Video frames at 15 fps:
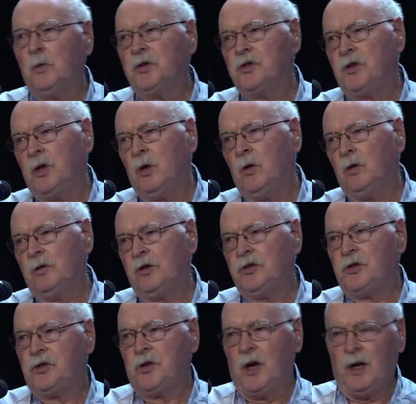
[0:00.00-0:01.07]
was the
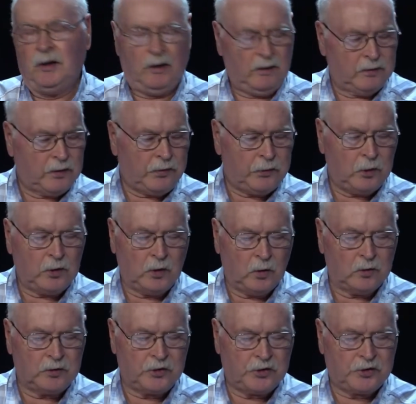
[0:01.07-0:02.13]
oldest son, the third
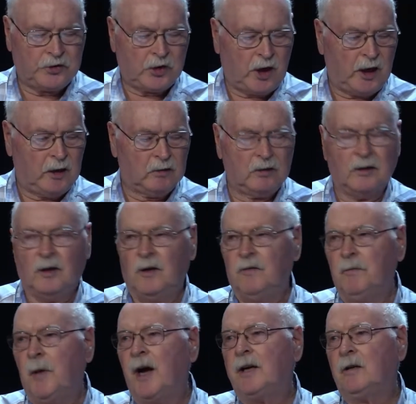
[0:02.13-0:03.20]
oldest child of
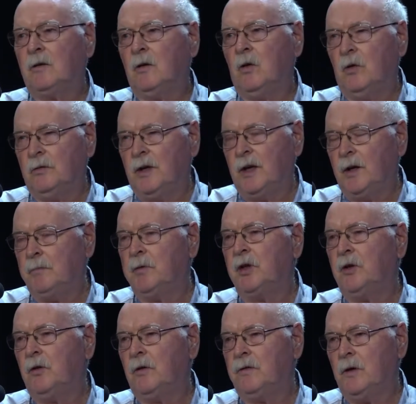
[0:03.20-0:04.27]
Michael and
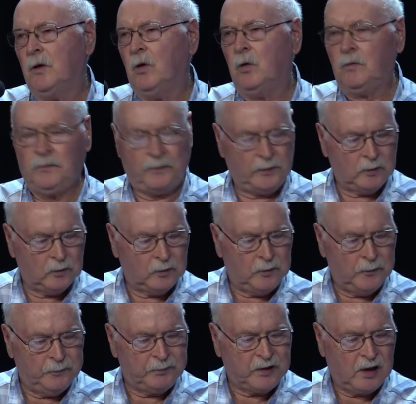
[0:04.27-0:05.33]
Minerva Oldfield.
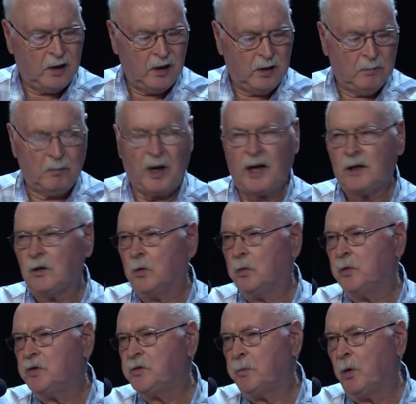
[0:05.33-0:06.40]
Michael
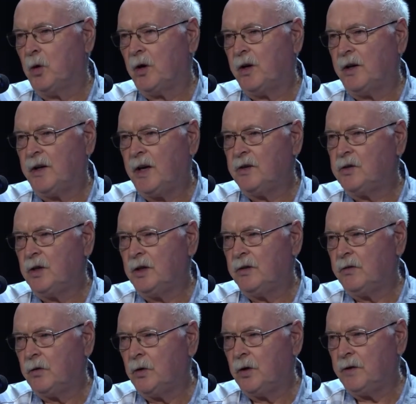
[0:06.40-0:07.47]
was born in
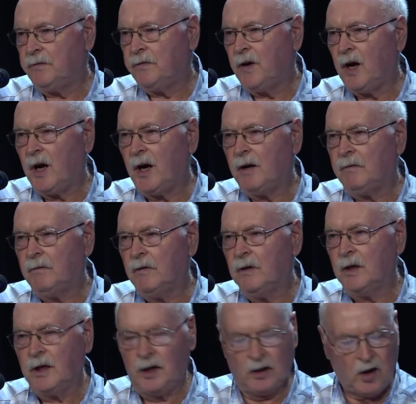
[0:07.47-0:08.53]
1835
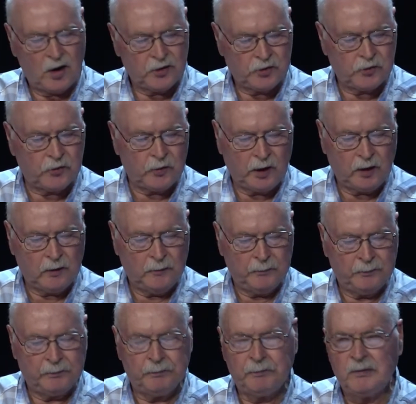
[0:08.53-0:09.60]
in Austria.
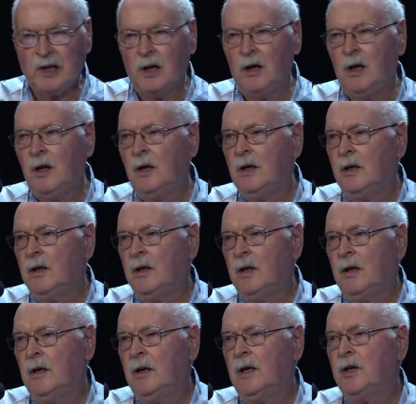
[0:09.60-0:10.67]

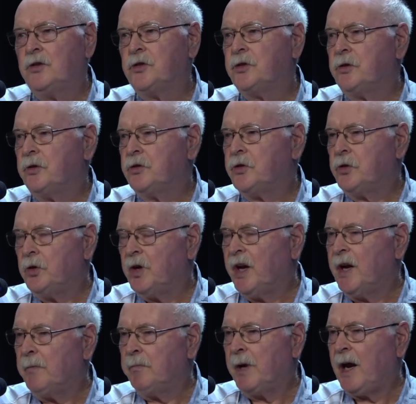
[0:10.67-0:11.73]
His
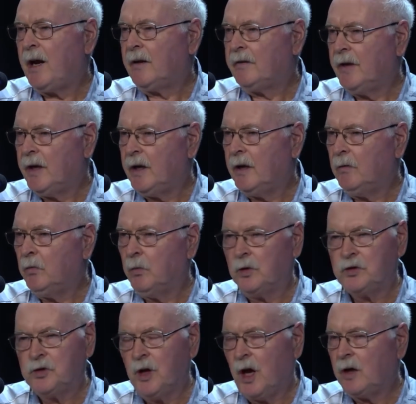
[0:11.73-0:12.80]
surname back then
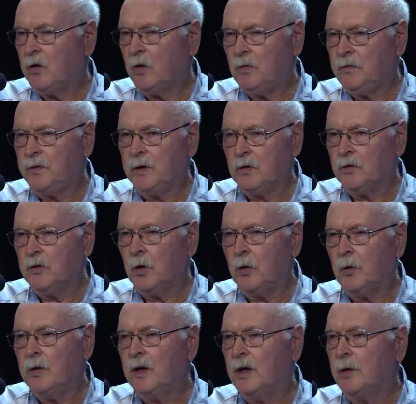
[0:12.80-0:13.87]
was not Oldfield,
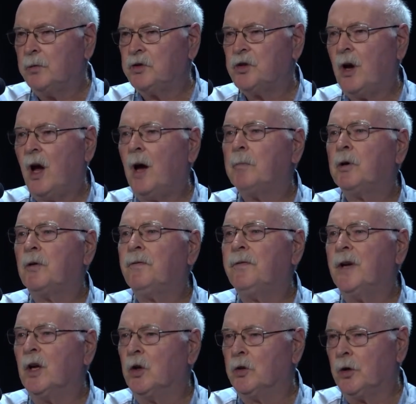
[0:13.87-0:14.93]
though. It was
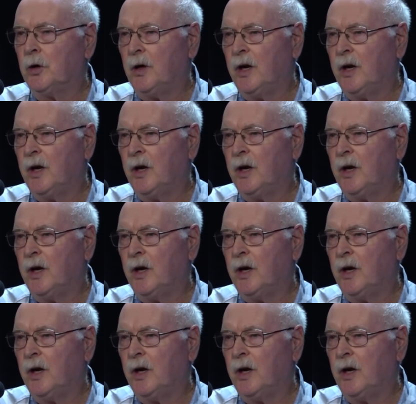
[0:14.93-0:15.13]
Haberfellner,